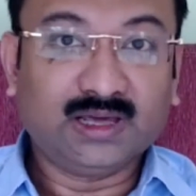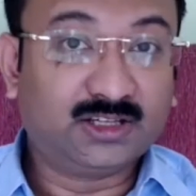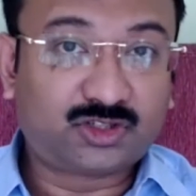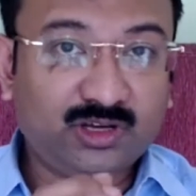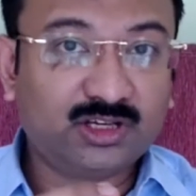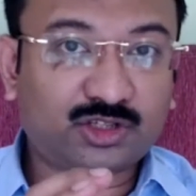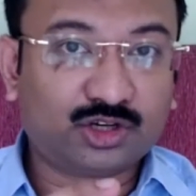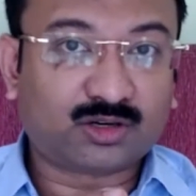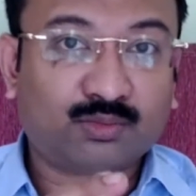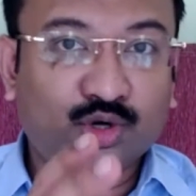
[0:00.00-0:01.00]
History is
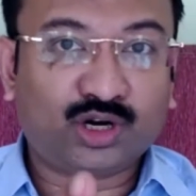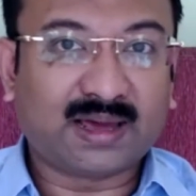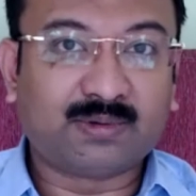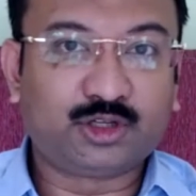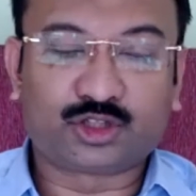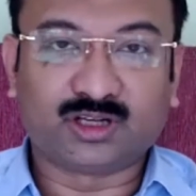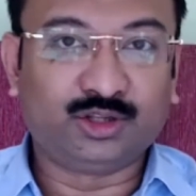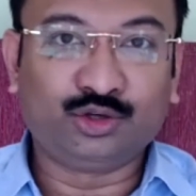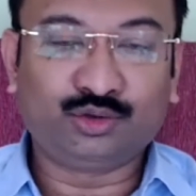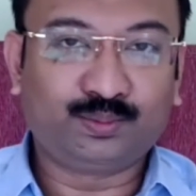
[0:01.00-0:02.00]
not
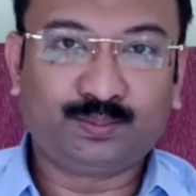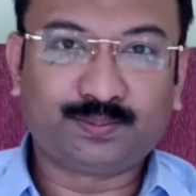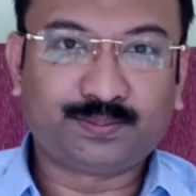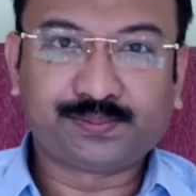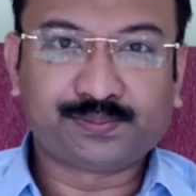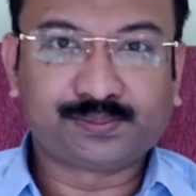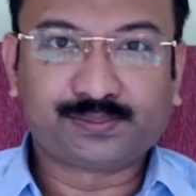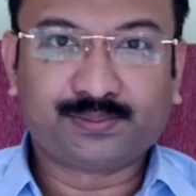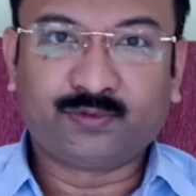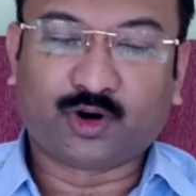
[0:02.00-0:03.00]
monodimensional. No,
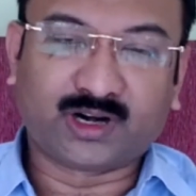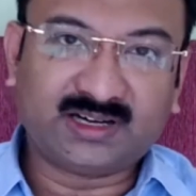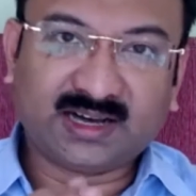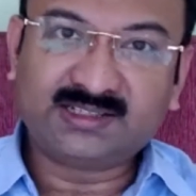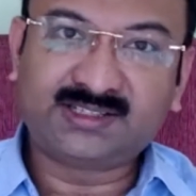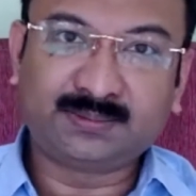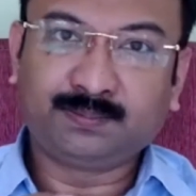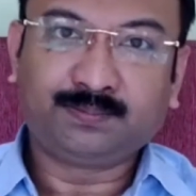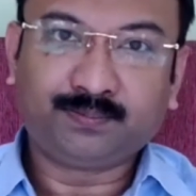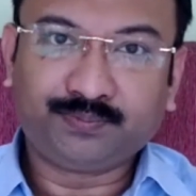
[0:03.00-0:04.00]
what it
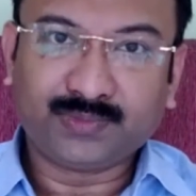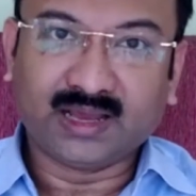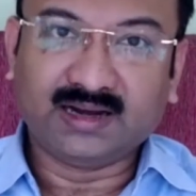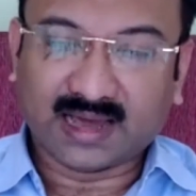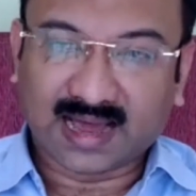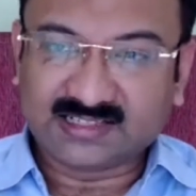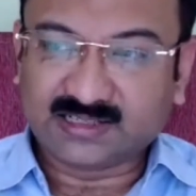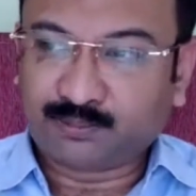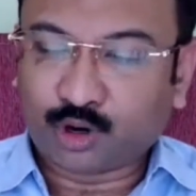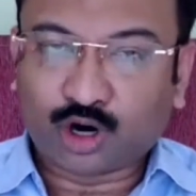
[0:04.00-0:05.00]
does, it has
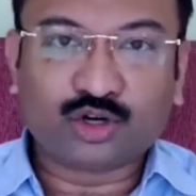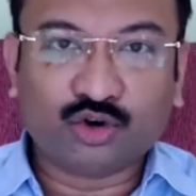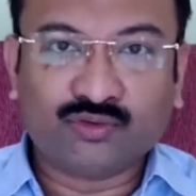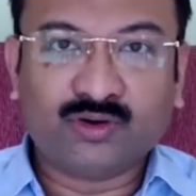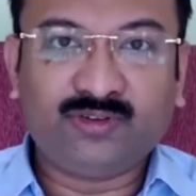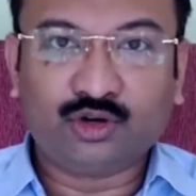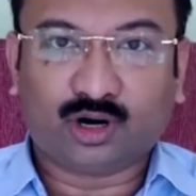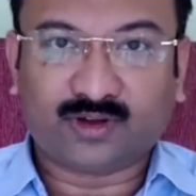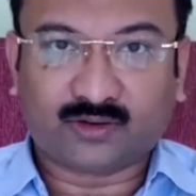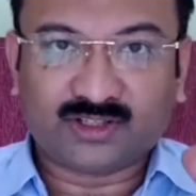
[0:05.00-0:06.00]
a broad overview
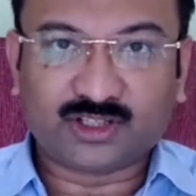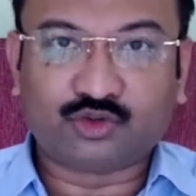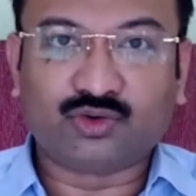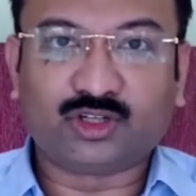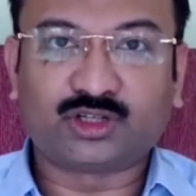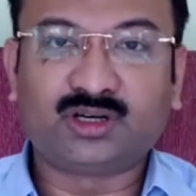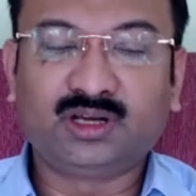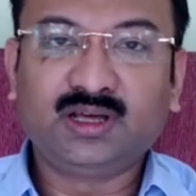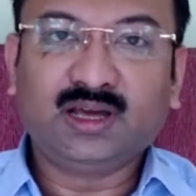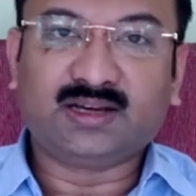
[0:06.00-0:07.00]
of the situation.
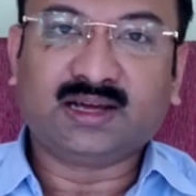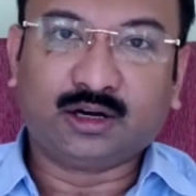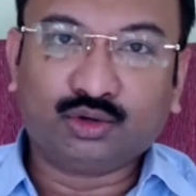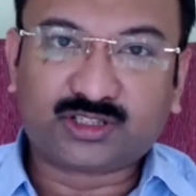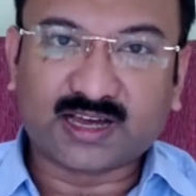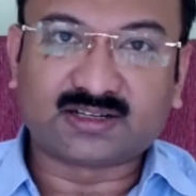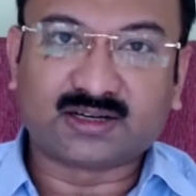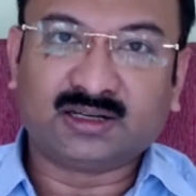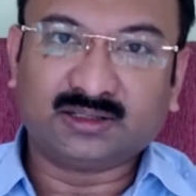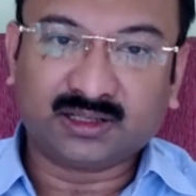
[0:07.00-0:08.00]
It looks at
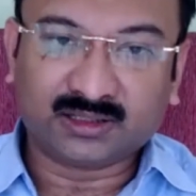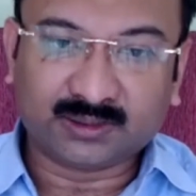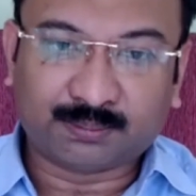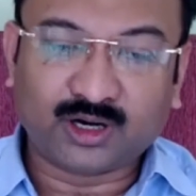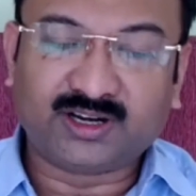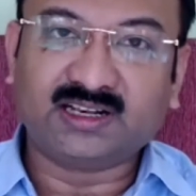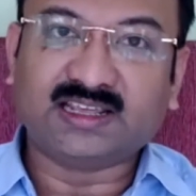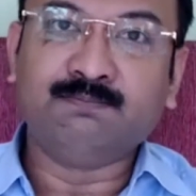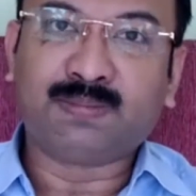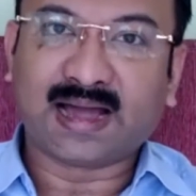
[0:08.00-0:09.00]
the political
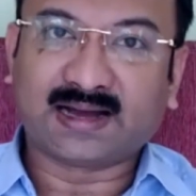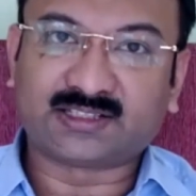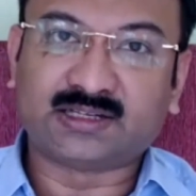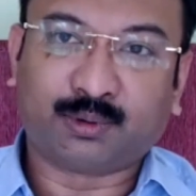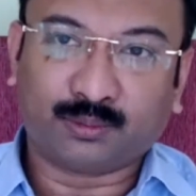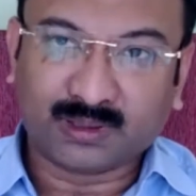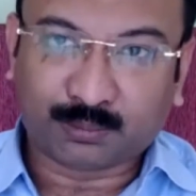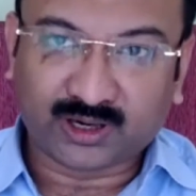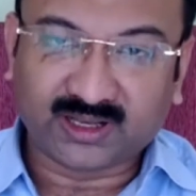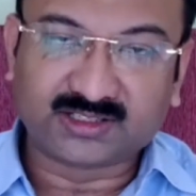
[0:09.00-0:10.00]
impacts, the
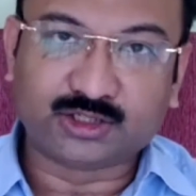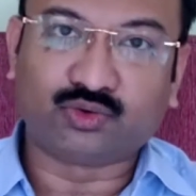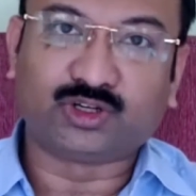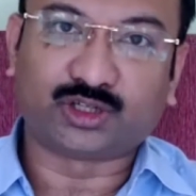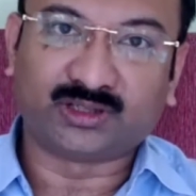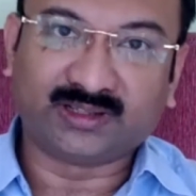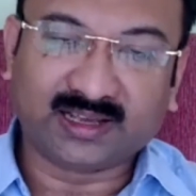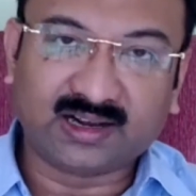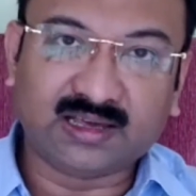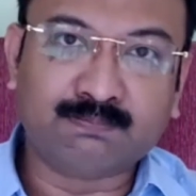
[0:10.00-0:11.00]
political situation,
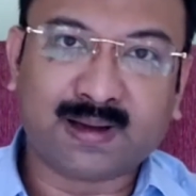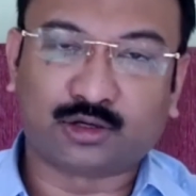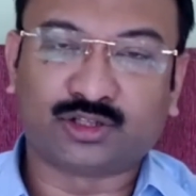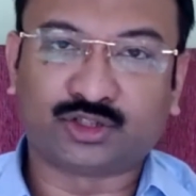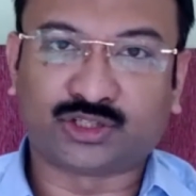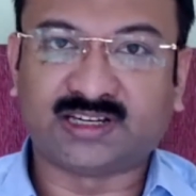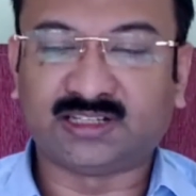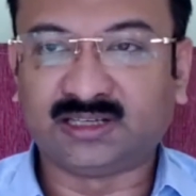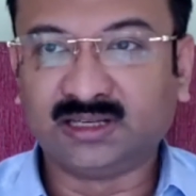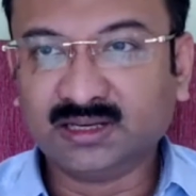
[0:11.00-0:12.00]
their impact on the
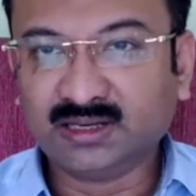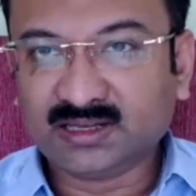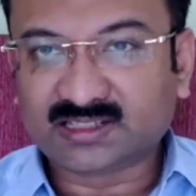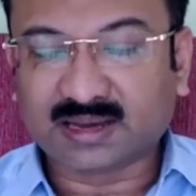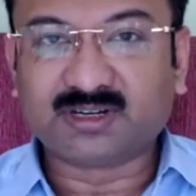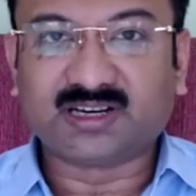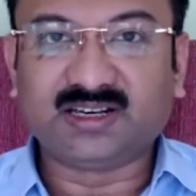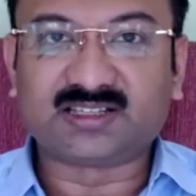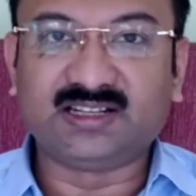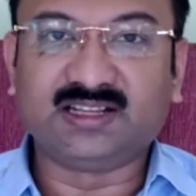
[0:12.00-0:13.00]
society,
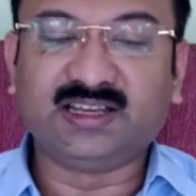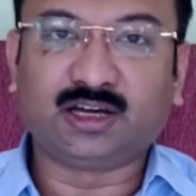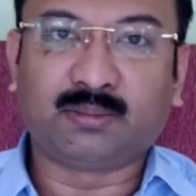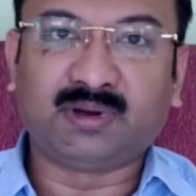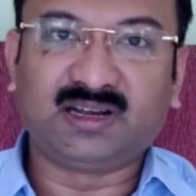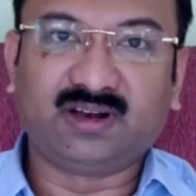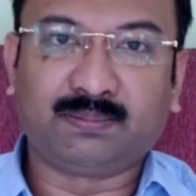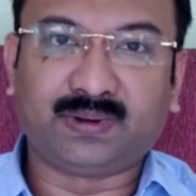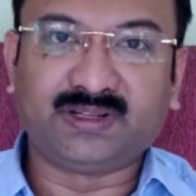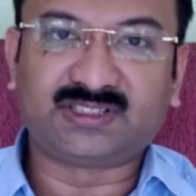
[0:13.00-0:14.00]
simultaneously the economic
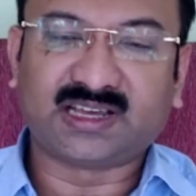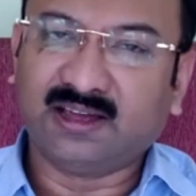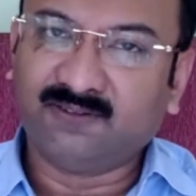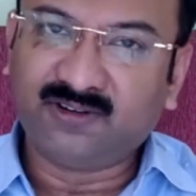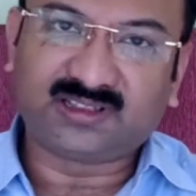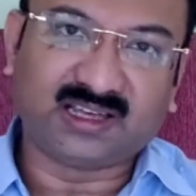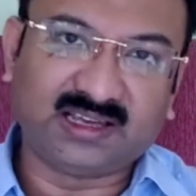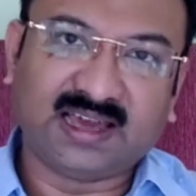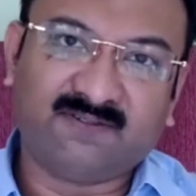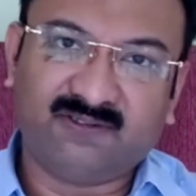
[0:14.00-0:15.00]
developments,
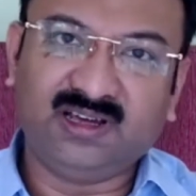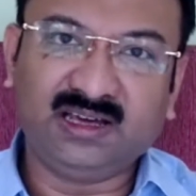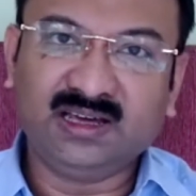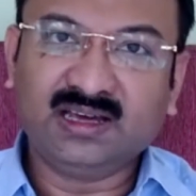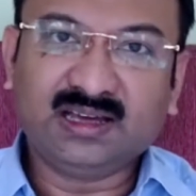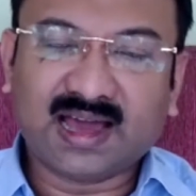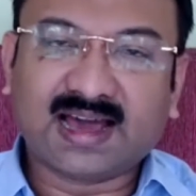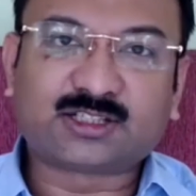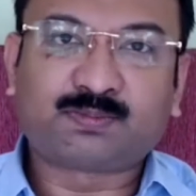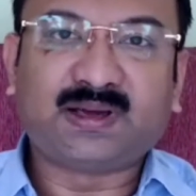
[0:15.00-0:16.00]
everything, every
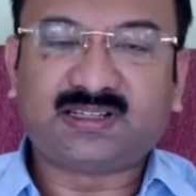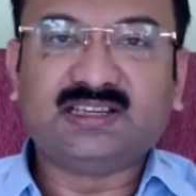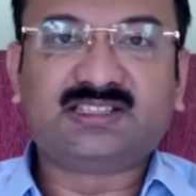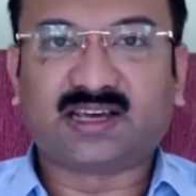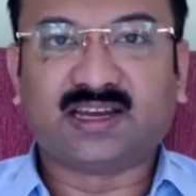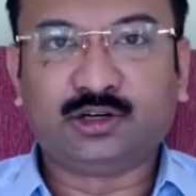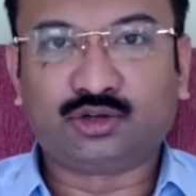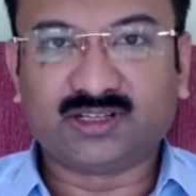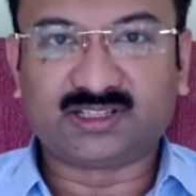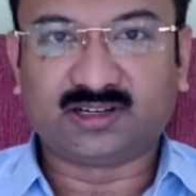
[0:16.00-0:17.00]
aspect is taken
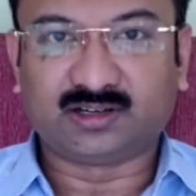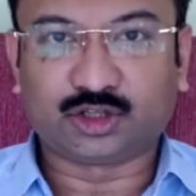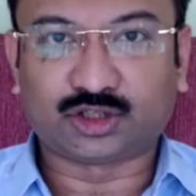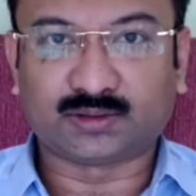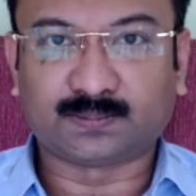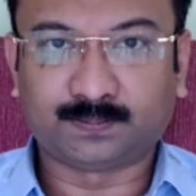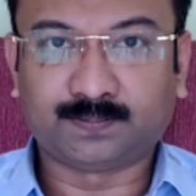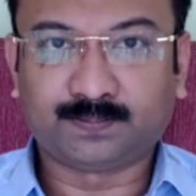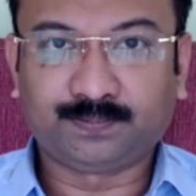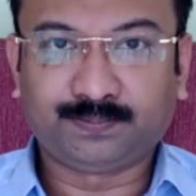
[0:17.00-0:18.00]
into consideration.
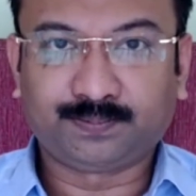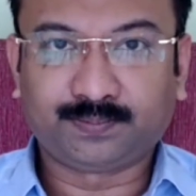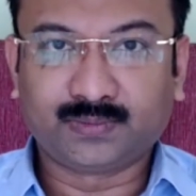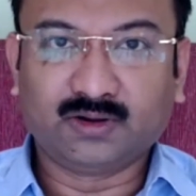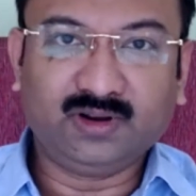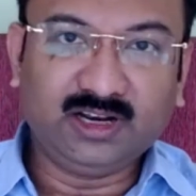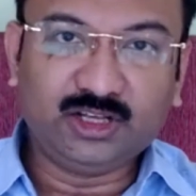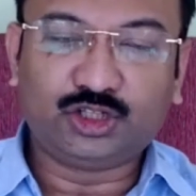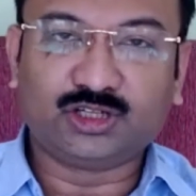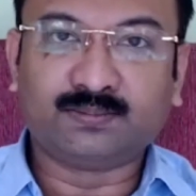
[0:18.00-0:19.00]

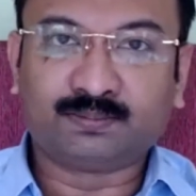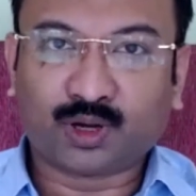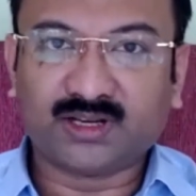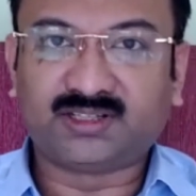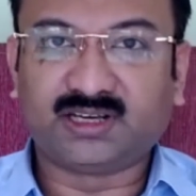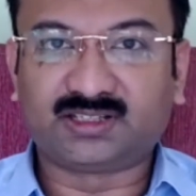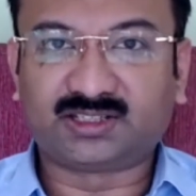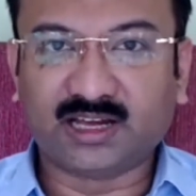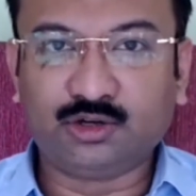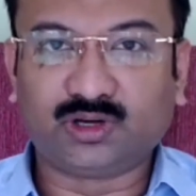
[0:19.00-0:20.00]
Religion,
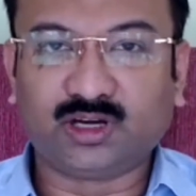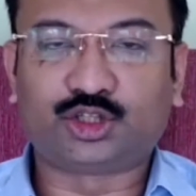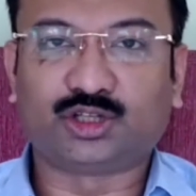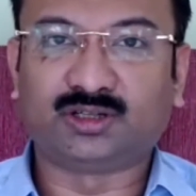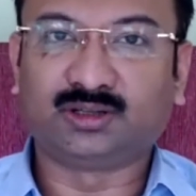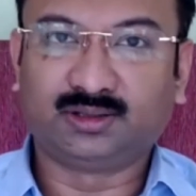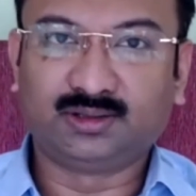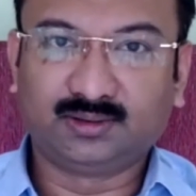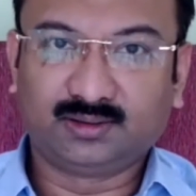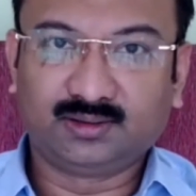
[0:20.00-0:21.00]
politics, education,
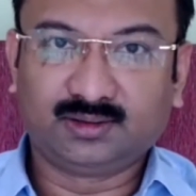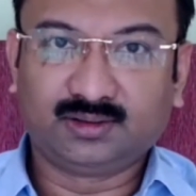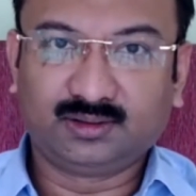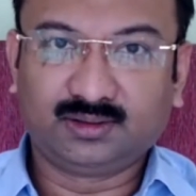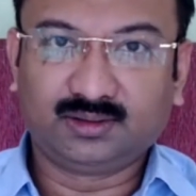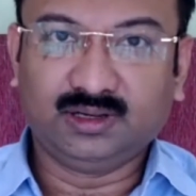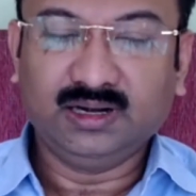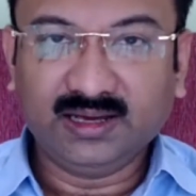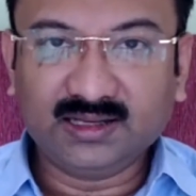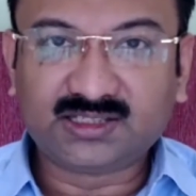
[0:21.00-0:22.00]

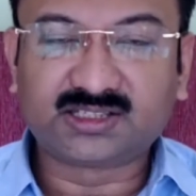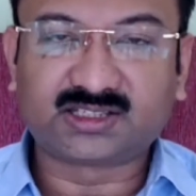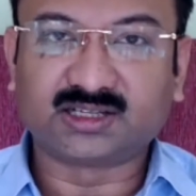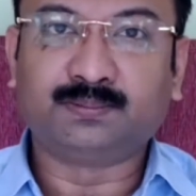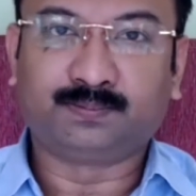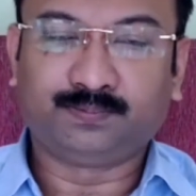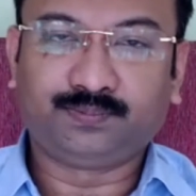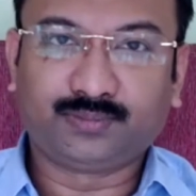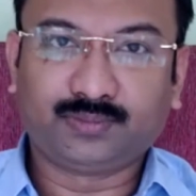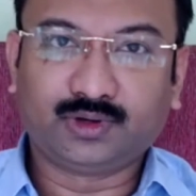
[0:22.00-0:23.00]
legal system,
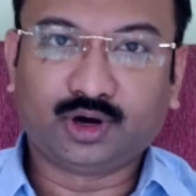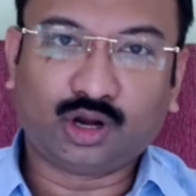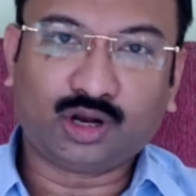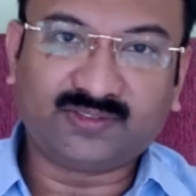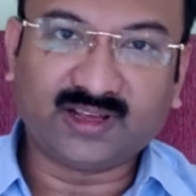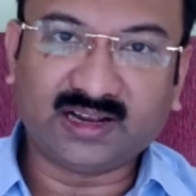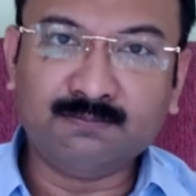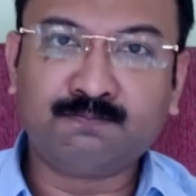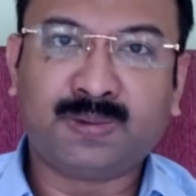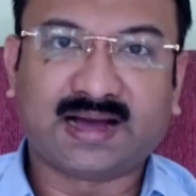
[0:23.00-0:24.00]
all of their
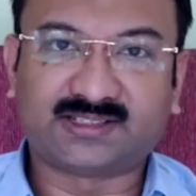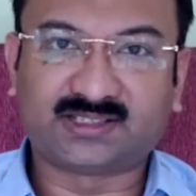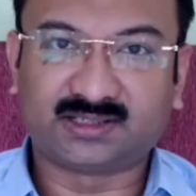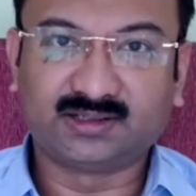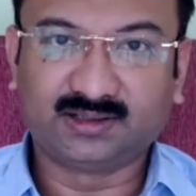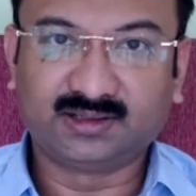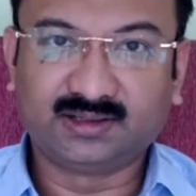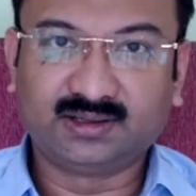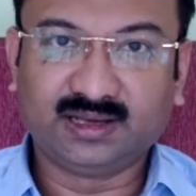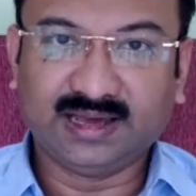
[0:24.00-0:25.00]
impacts,
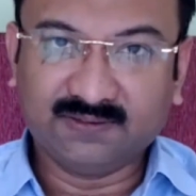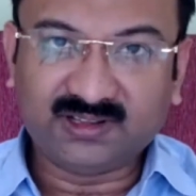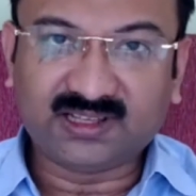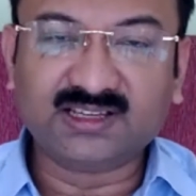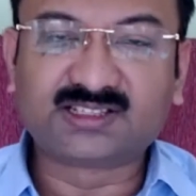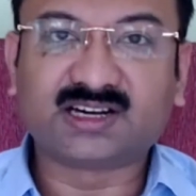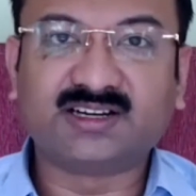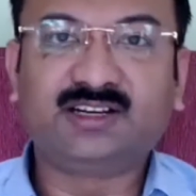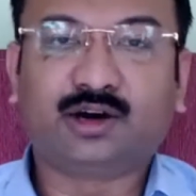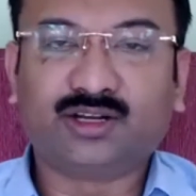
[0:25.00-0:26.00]
everything is
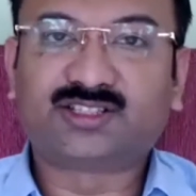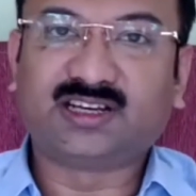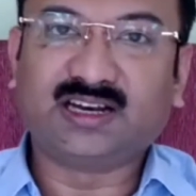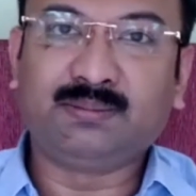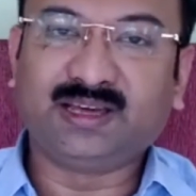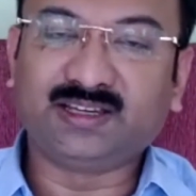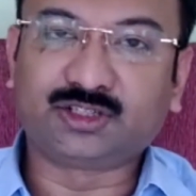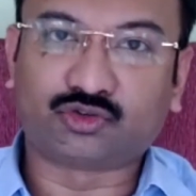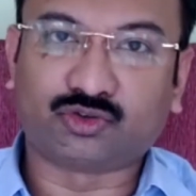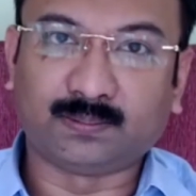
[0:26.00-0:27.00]
studied holistically by
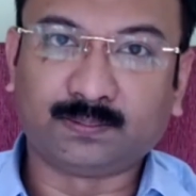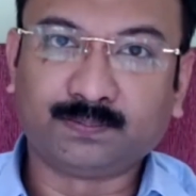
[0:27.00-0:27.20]
history,